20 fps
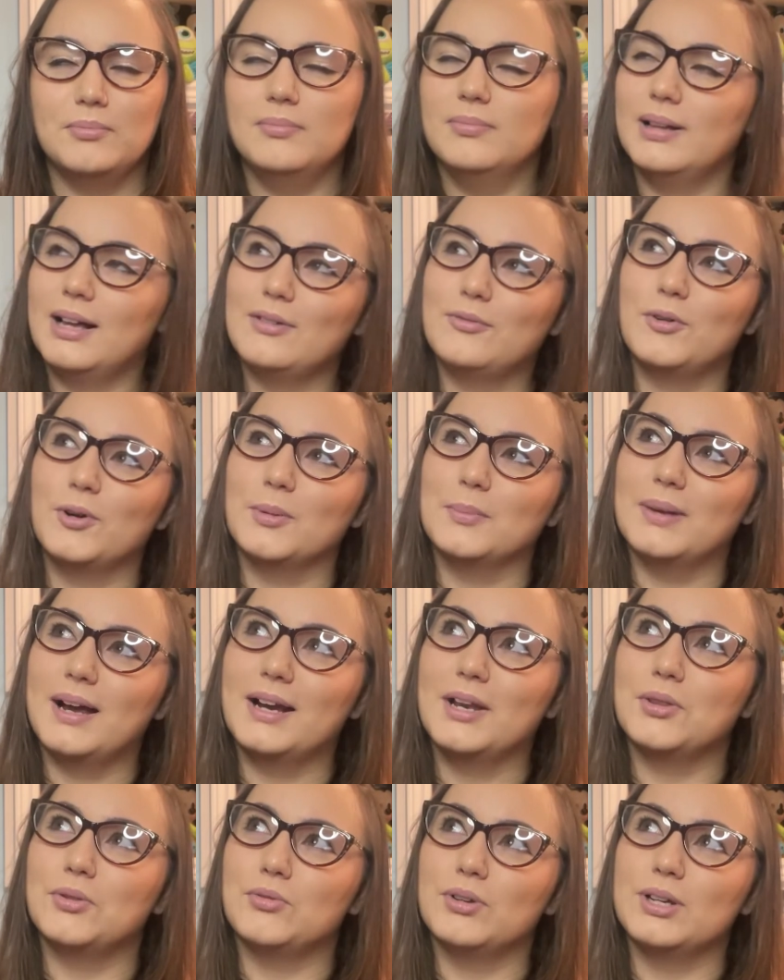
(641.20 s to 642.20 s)
platform nine
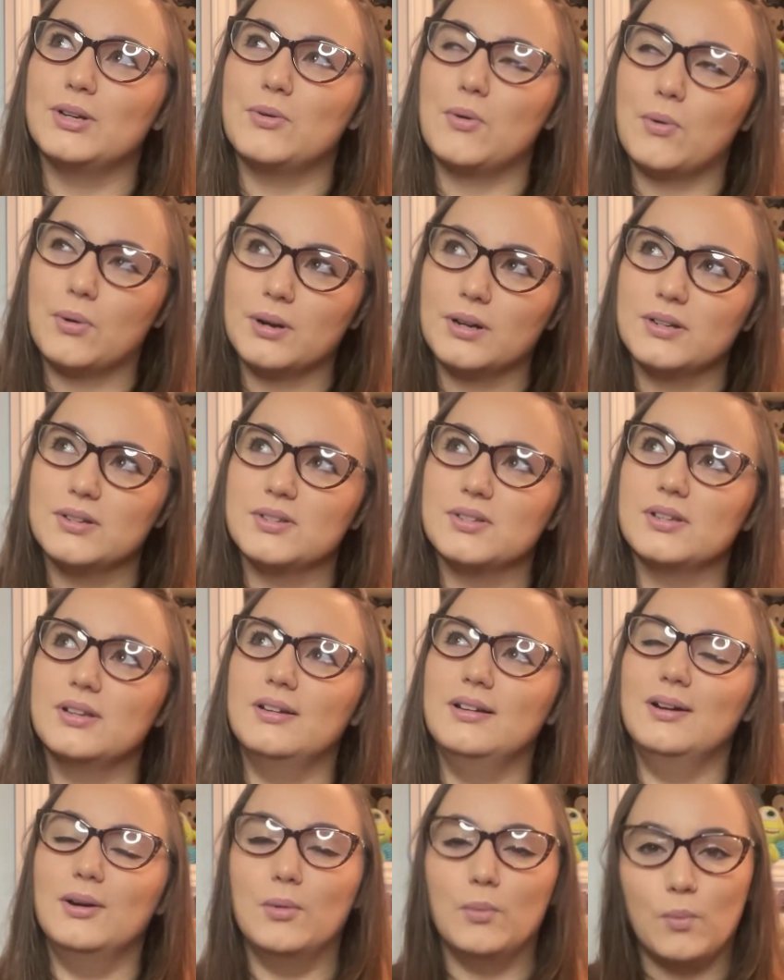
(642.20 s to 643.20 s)
and three quarters
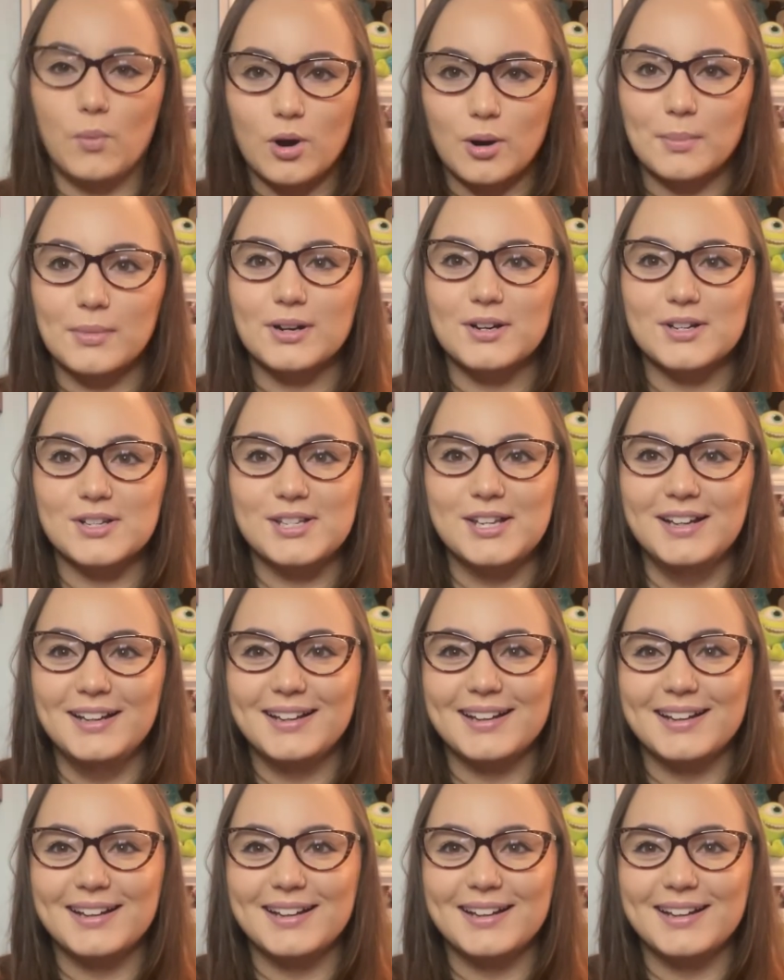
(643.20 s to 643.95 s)
warmers